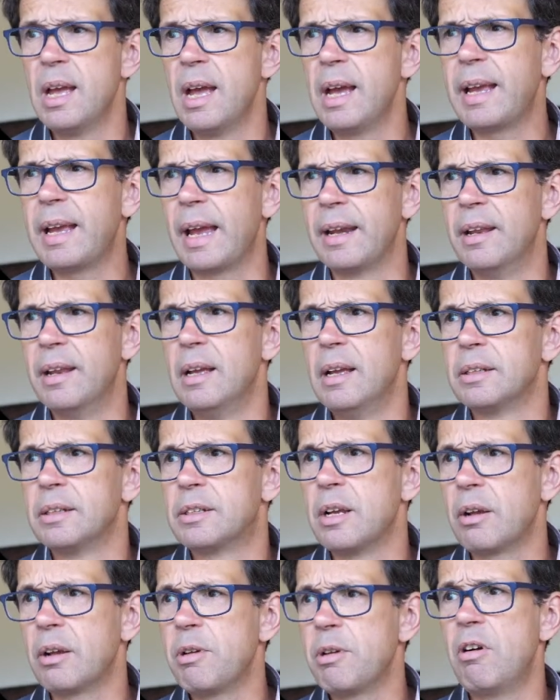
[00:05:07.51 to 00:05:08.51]
Again,
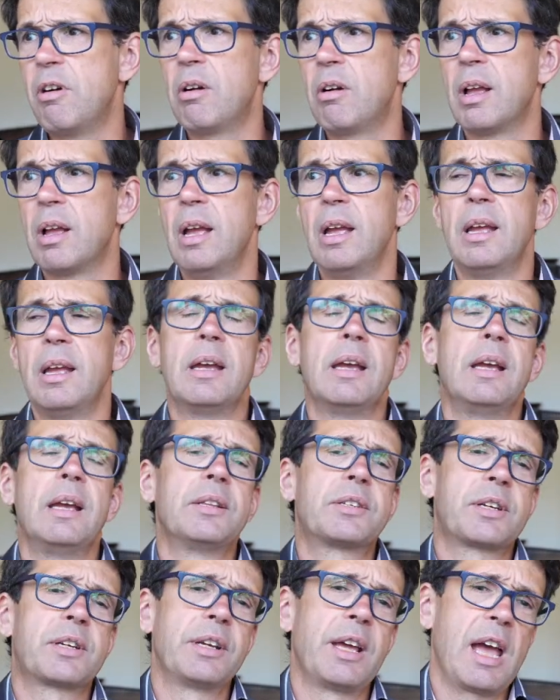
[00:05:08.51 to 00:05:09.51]
don't get me wrong,
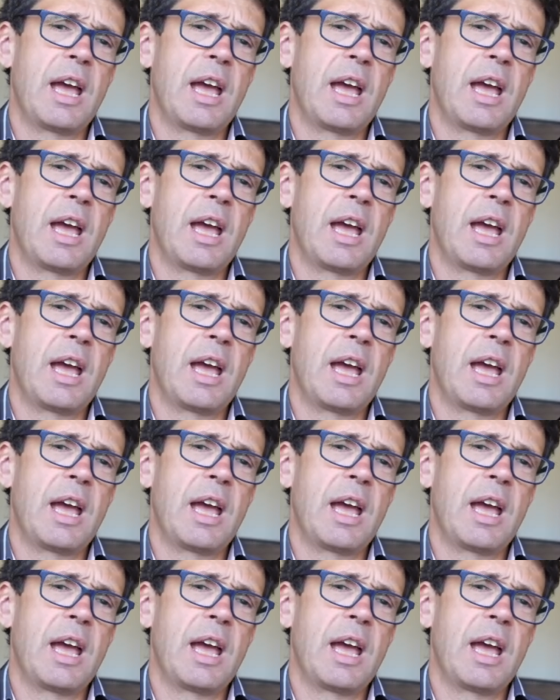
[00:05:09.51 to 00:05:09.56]
it's going